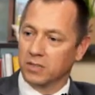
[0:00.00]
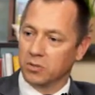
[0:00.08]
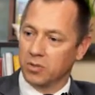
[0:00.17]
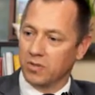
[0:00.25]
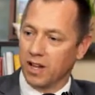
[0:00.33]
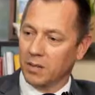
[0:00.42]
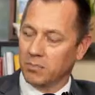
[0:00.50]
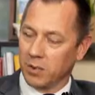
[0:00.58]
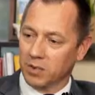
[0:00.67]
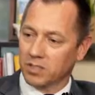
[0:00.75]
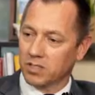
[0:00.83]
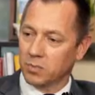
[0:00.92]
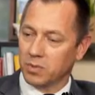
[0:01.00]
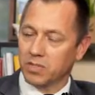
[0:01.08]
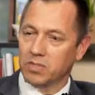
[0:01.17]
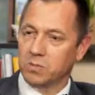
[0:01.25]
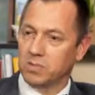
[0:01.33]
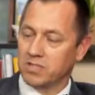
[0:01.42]
to develop products
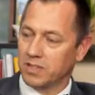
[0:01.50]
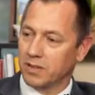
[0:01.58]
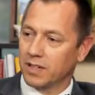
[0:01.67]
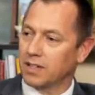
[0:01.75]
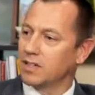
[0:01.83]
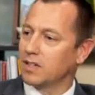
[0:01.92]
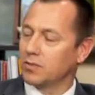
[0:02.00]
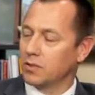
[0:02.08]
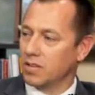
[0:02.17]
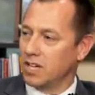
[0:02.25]
which are specific for